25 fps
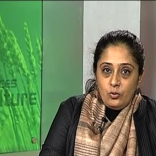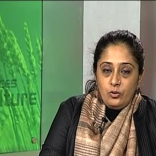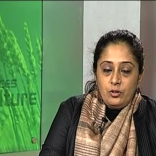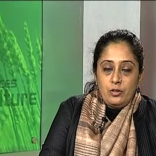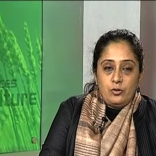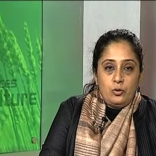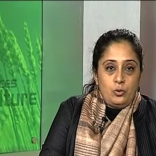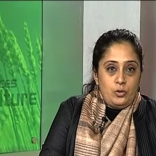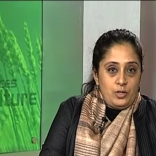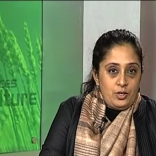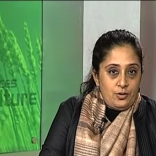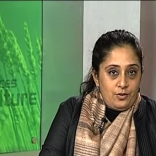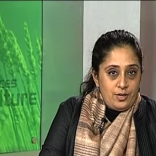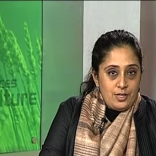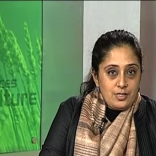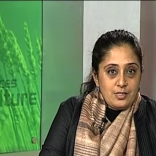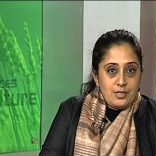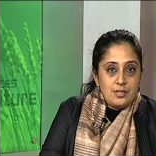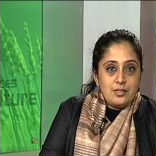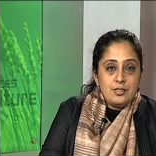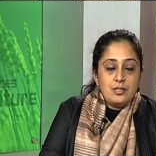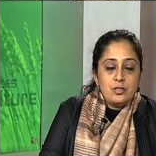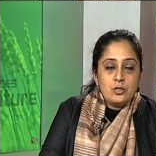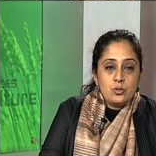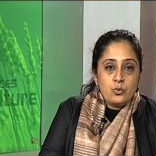own, though he
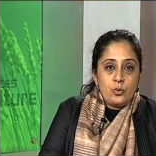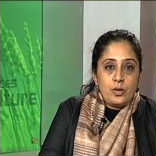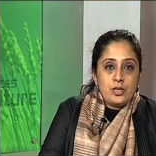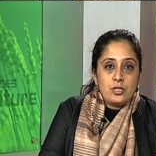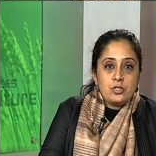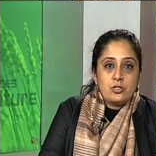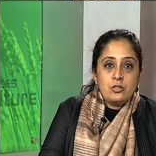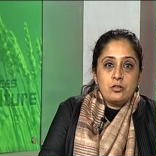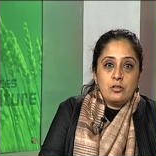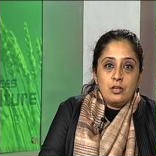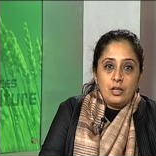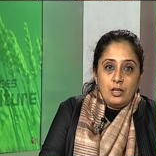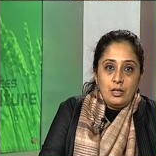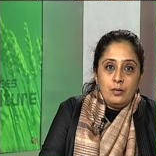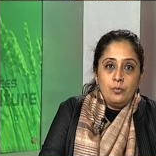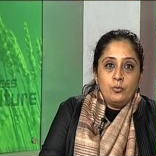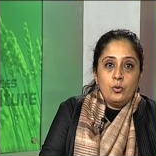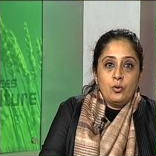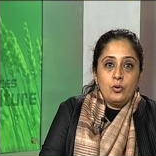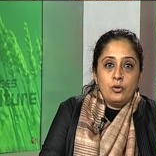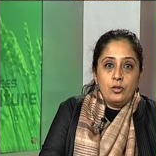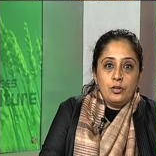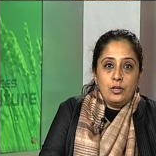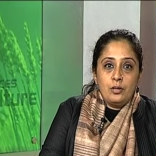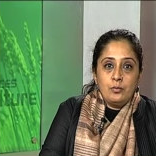raises this question in
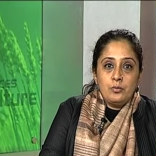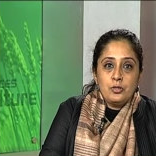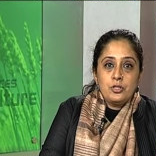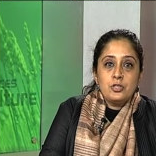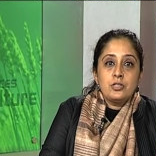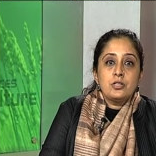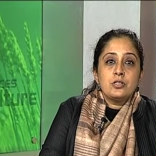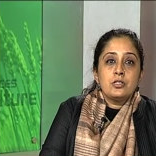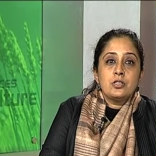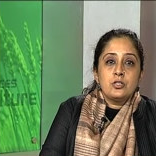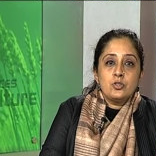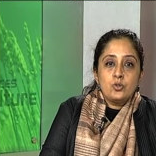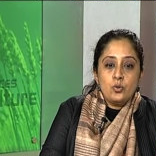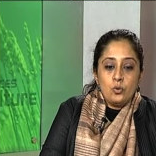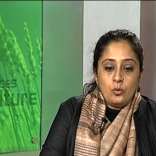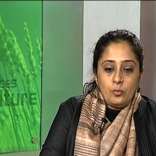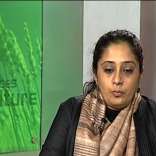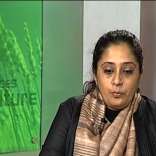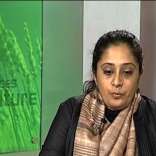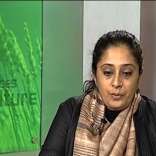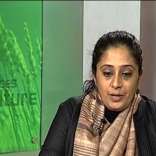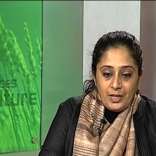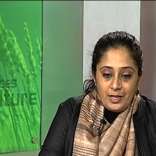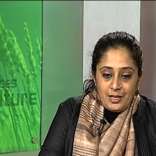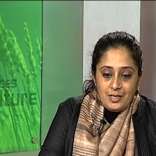Broken Images, his
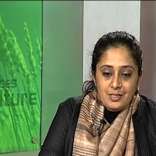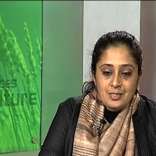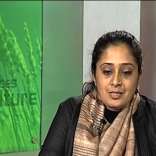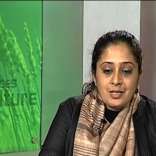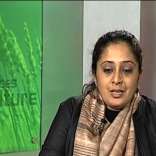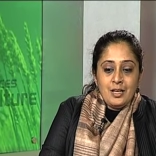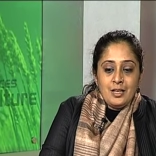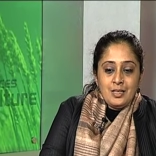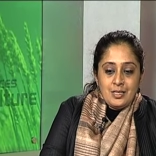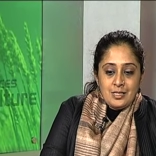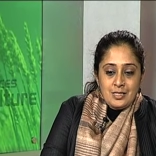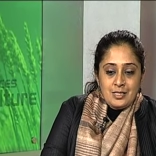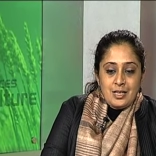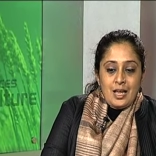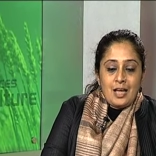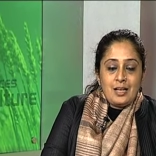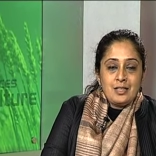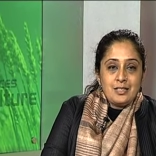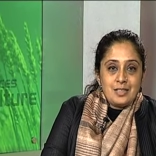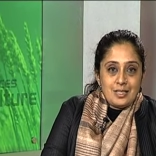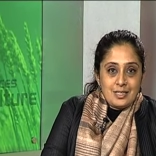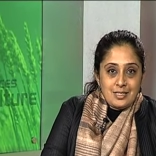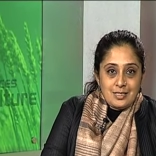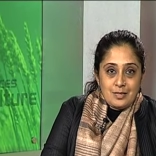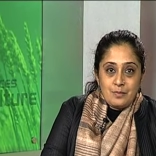own plays
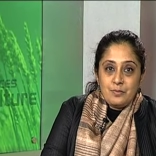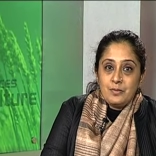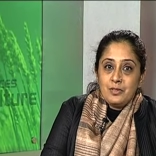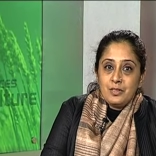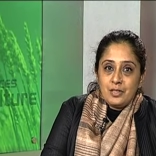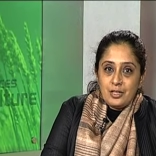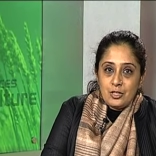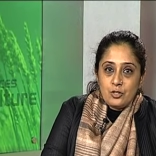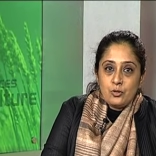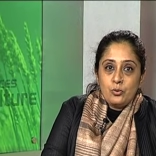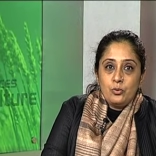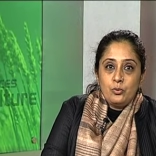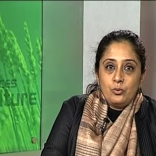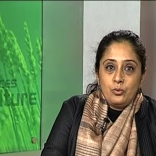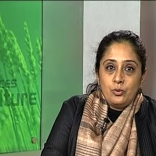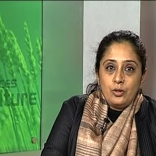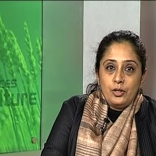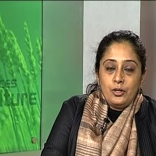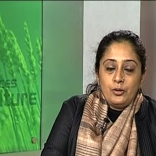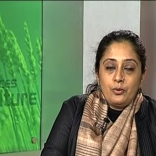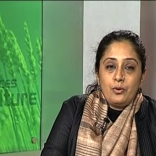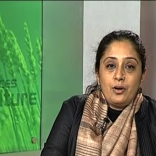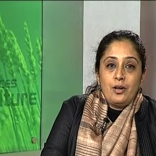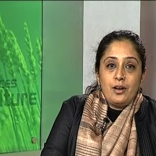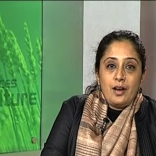stand testimony
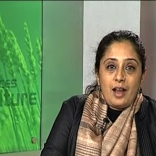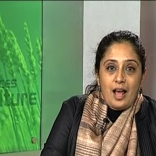to you know